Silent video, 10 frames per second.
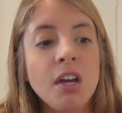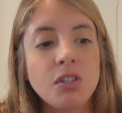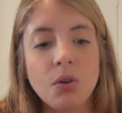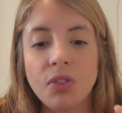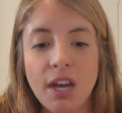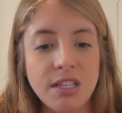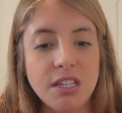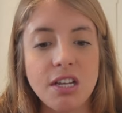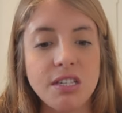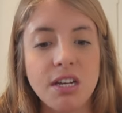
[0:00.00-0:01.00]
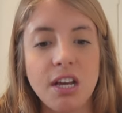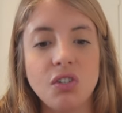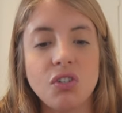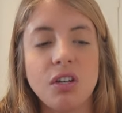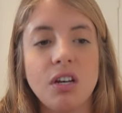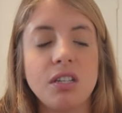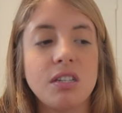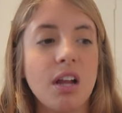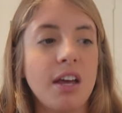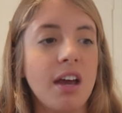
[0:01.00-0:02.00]
So that's a destination.
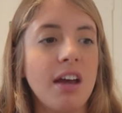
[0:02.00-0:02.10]
It's like,